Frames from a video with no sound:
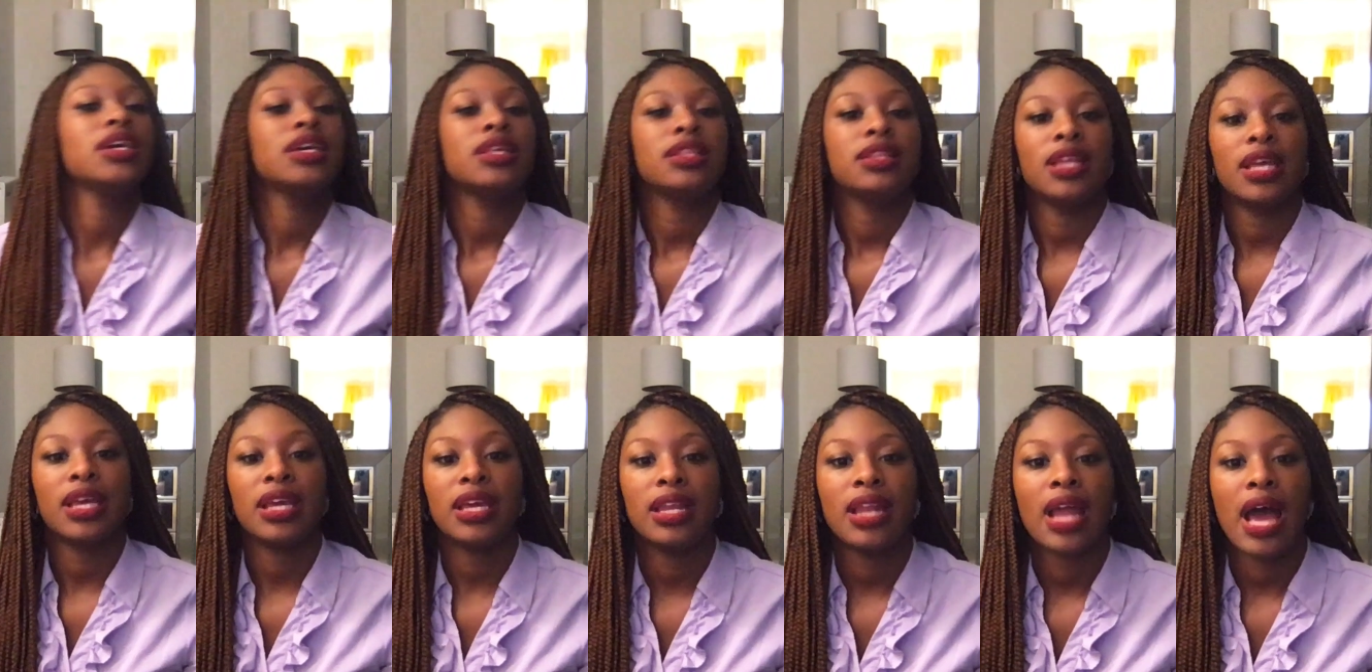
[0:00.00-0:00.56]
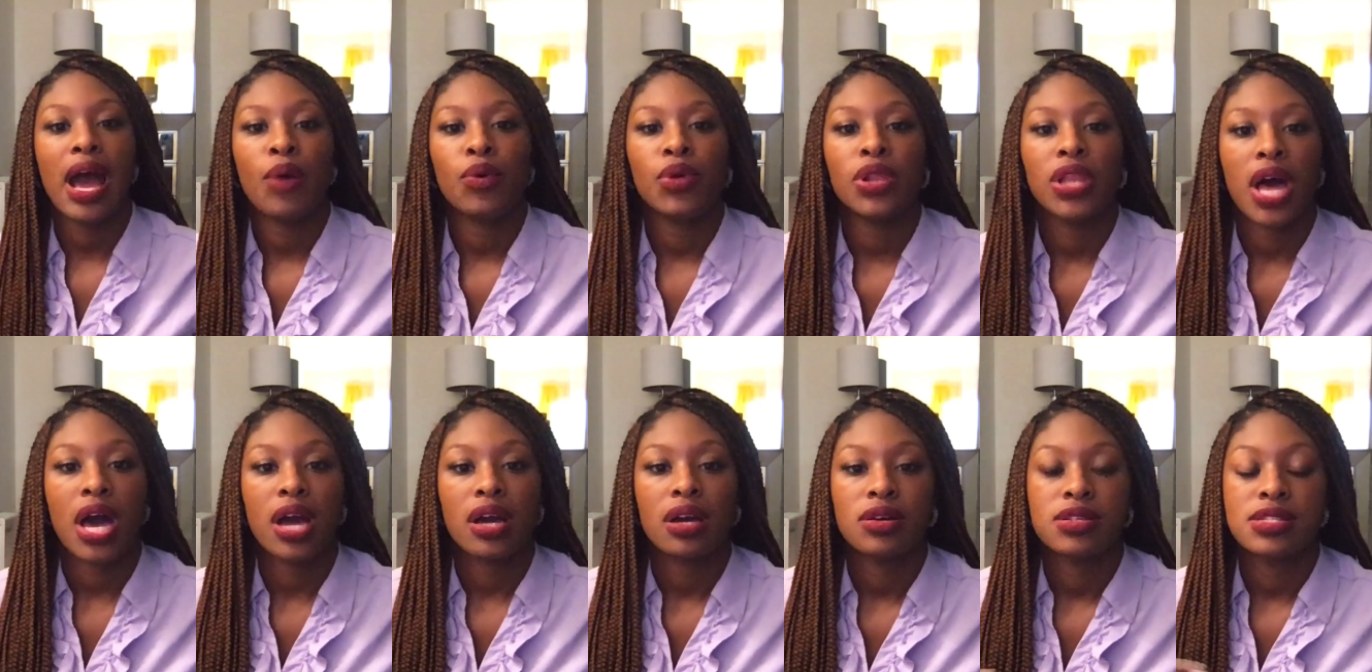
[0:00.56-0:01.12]
Then I will
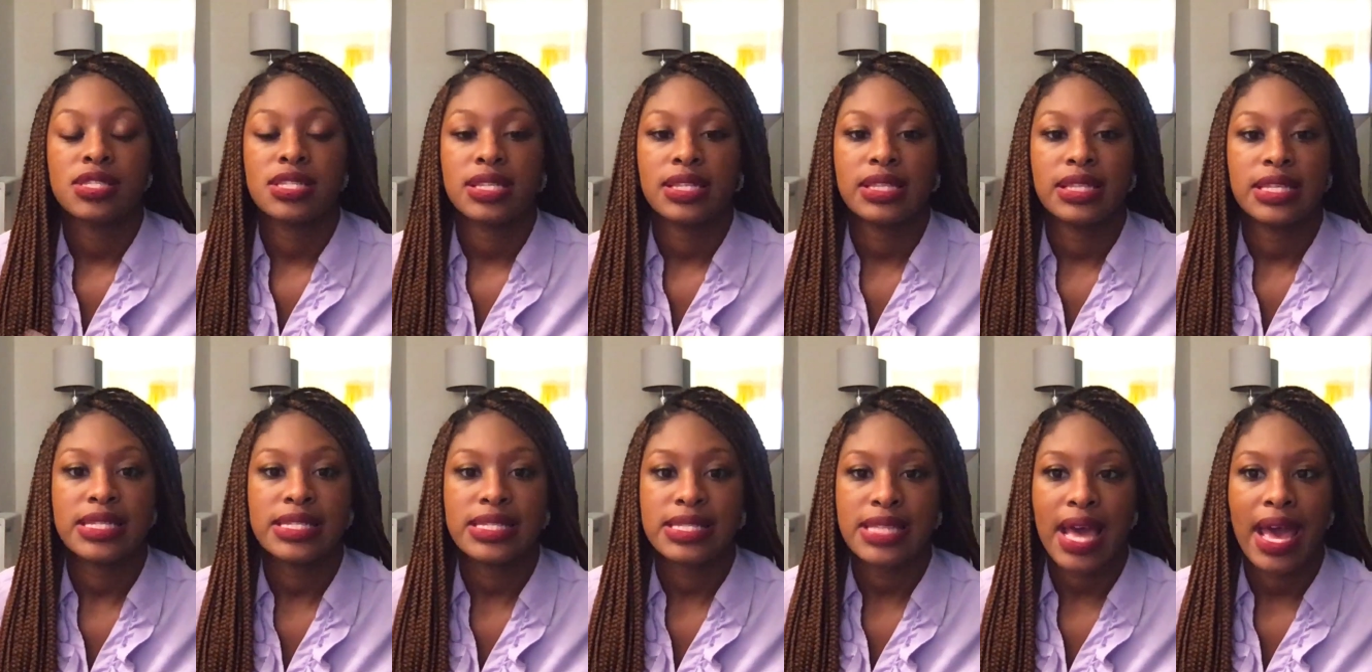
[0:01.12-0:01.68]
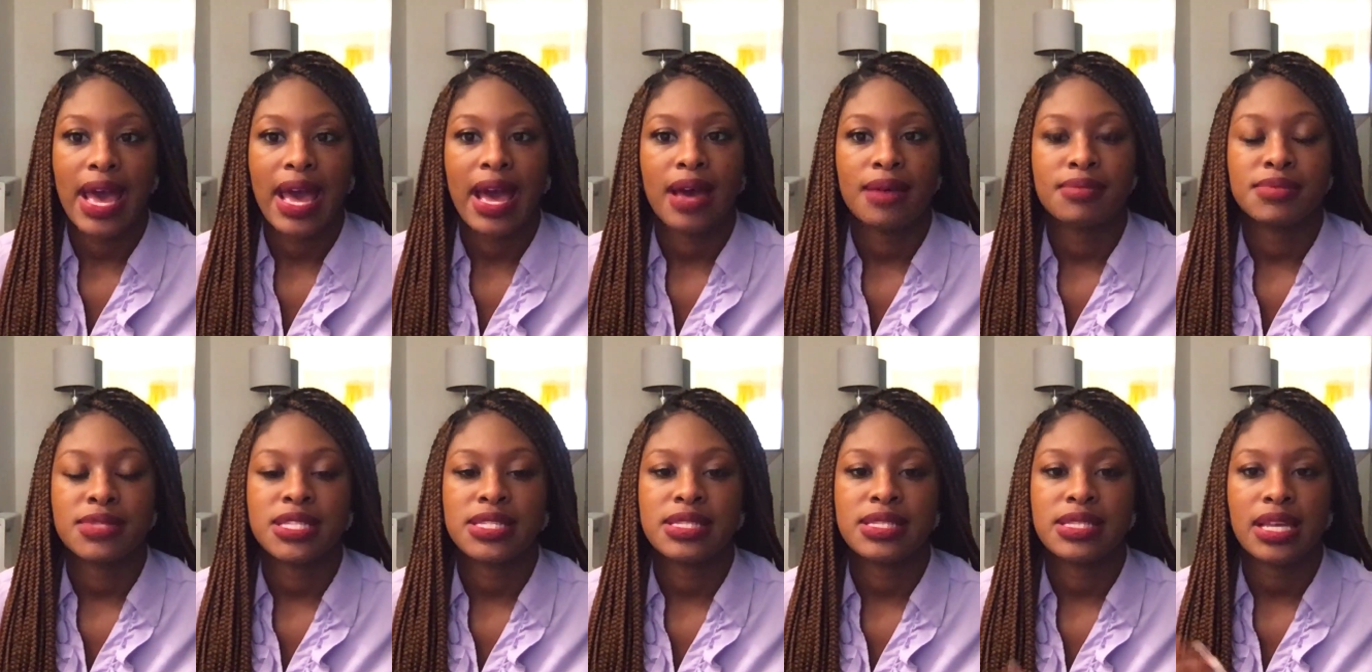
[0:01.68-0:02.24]
log on to this app
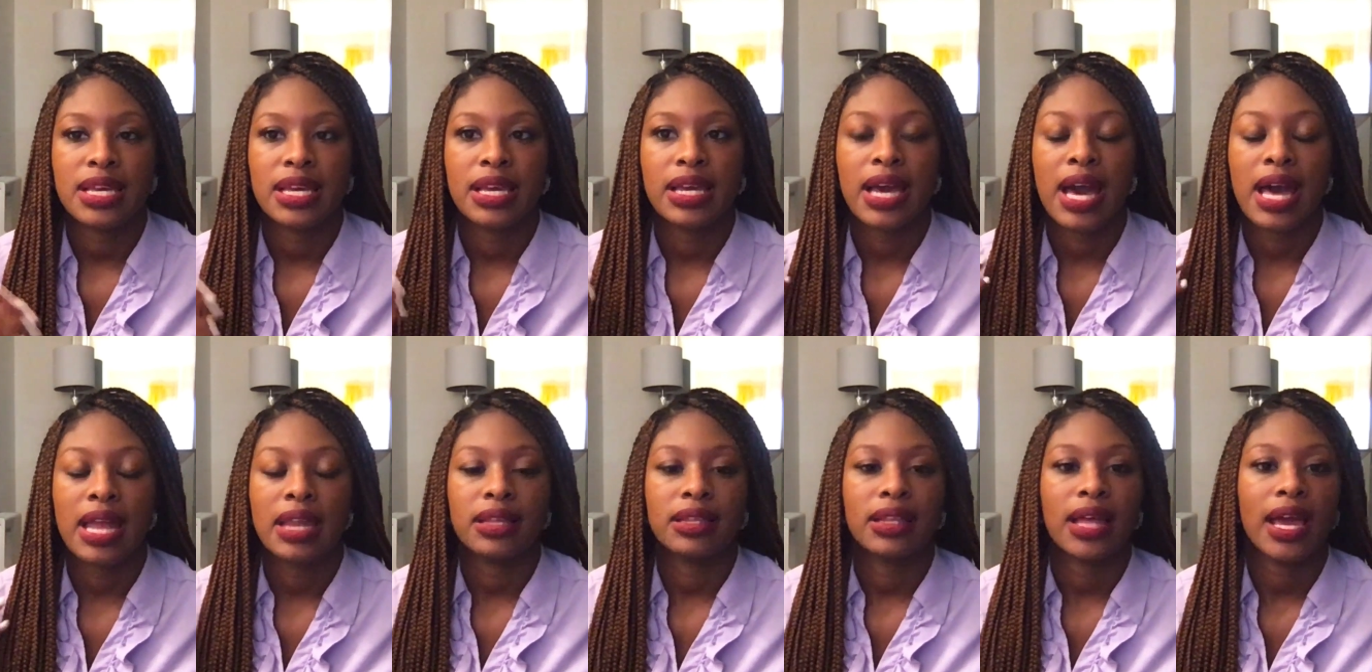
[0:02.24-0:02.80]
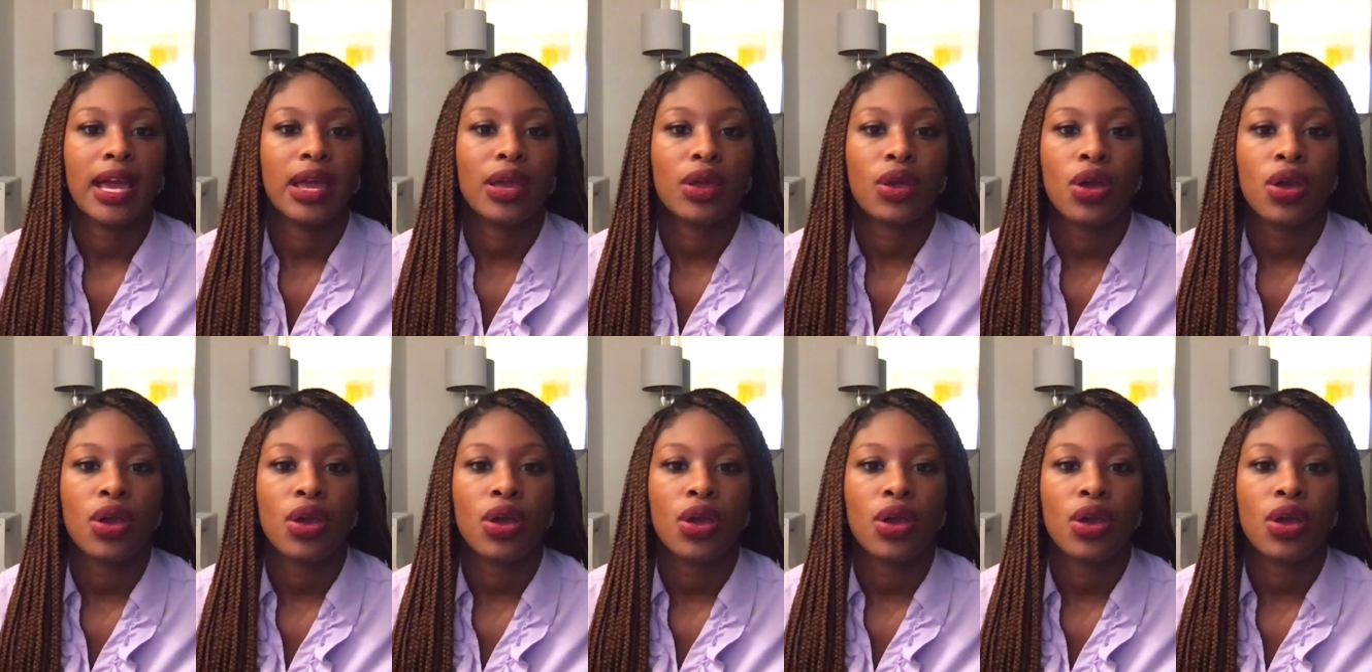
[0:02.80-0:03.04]
to see kind of like